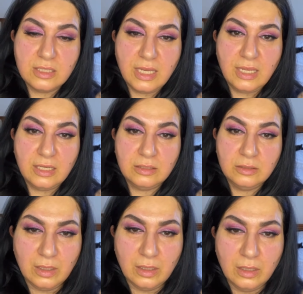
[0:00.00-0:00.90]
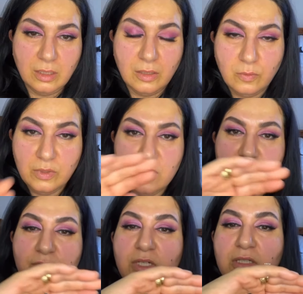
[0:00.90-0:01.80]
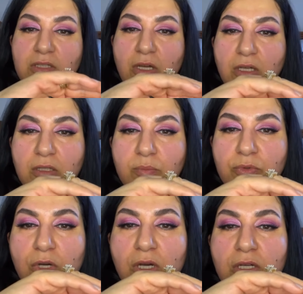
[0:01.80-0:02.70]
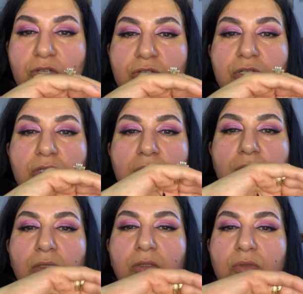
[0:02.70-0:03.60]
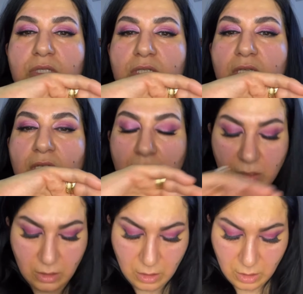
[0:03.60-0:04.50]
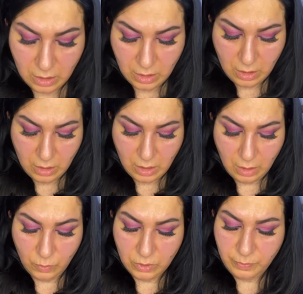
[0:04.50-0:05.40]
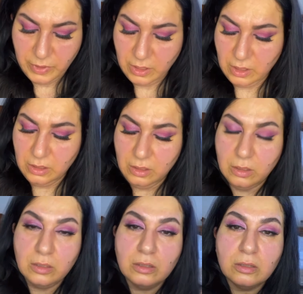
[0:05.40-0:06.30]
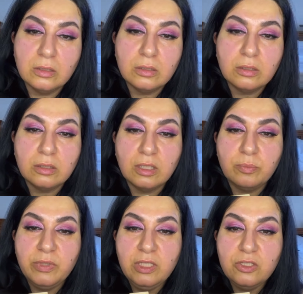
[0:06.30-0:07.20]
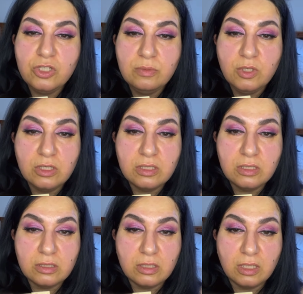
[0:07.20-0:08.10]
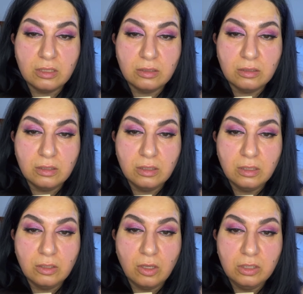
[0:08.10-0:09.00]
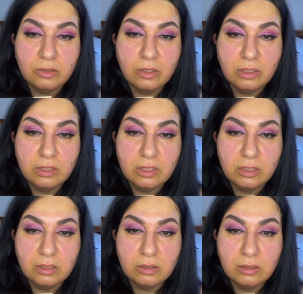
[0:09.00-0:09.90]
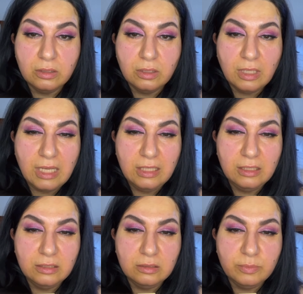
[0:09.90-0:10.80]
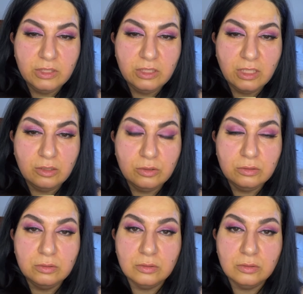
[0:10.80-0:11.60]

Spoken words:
Then with this very tiny brush, you see, I'm gonna pick like peachy because it's like color corrector, and a little bit yellow